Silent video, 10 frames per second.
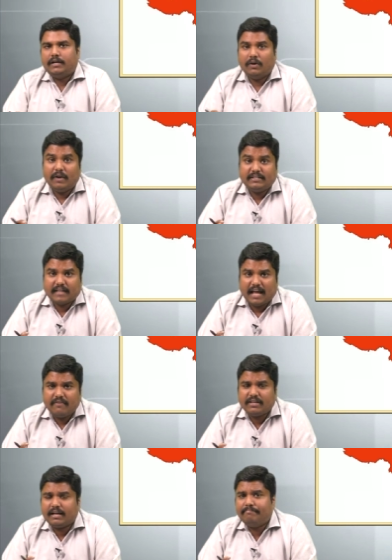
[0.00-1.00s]
Now let's
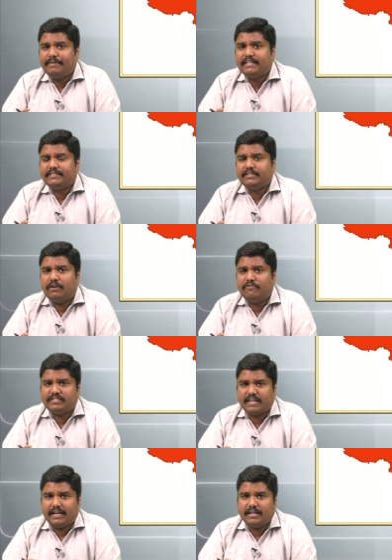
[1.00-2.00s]
have a comparison of
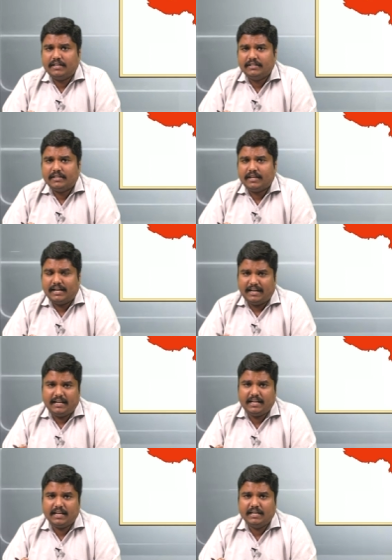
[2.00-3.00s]
China and
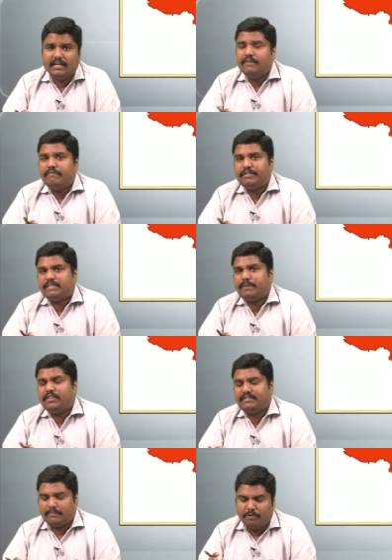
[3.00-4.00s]
India with respect to
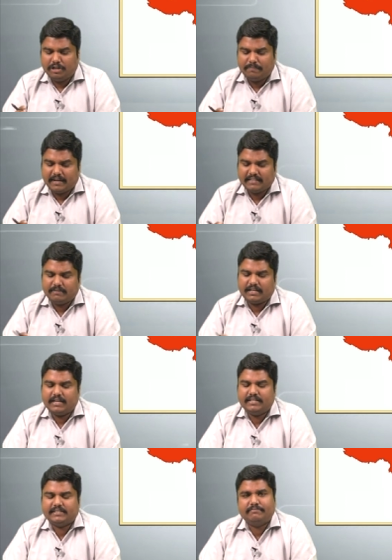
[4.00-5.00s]
the support price
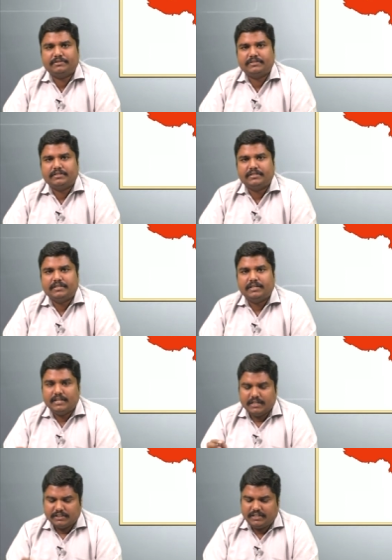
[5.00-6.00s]
mechanisms.
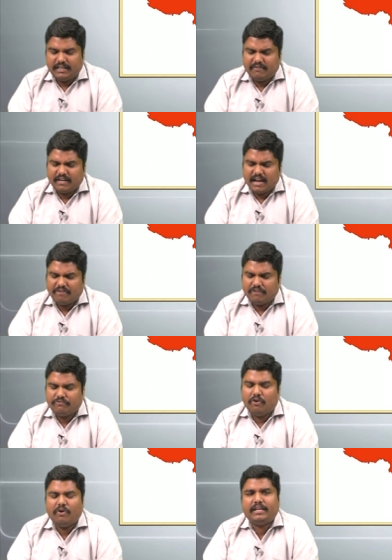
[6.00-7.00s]
So even after
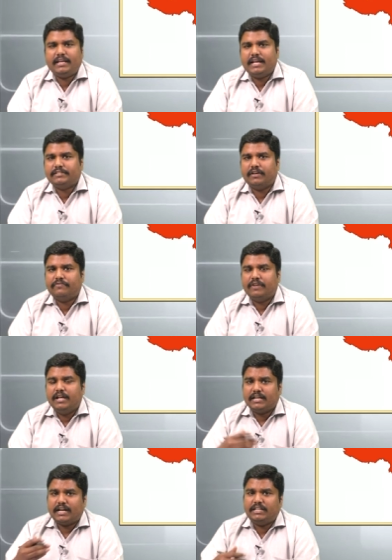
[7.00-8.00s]
4 years of
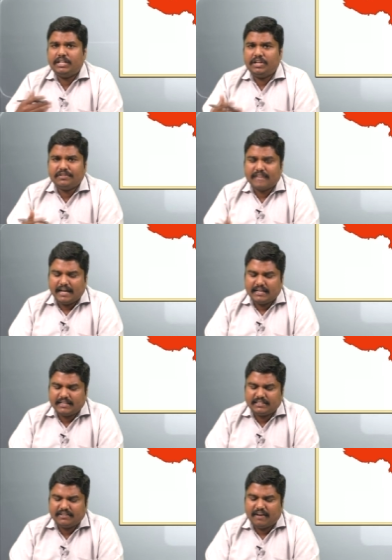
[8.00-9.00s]
continuous
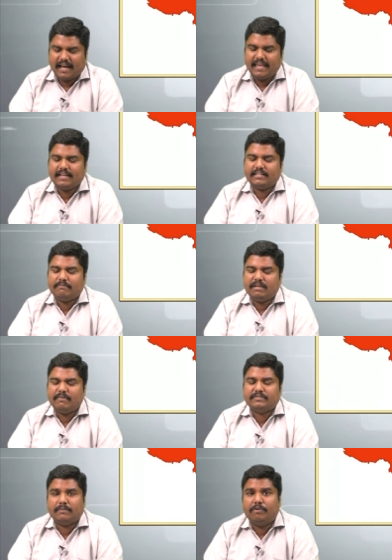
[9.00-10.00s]
aggressive hike in the
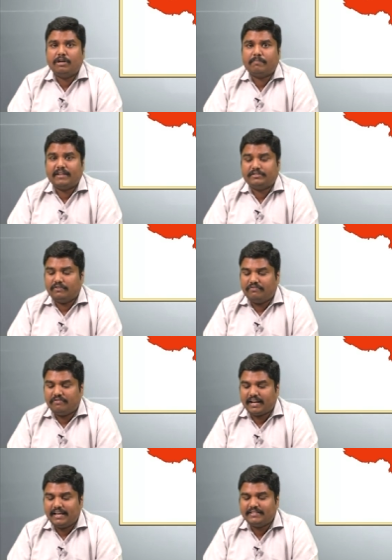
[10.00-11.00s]
minimum support price of
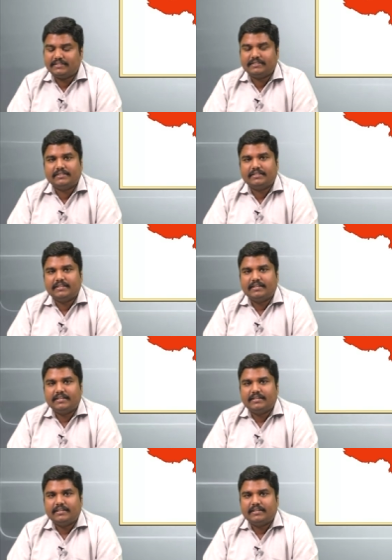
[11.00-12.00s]
rice,
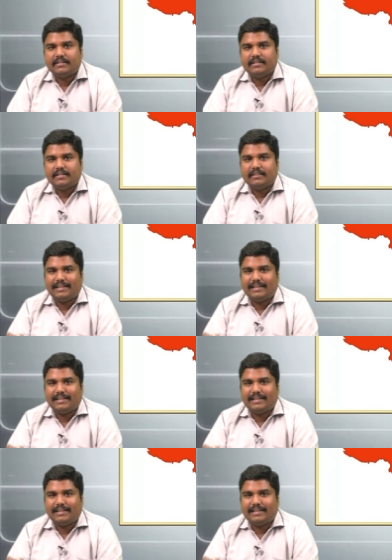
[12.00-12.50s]
the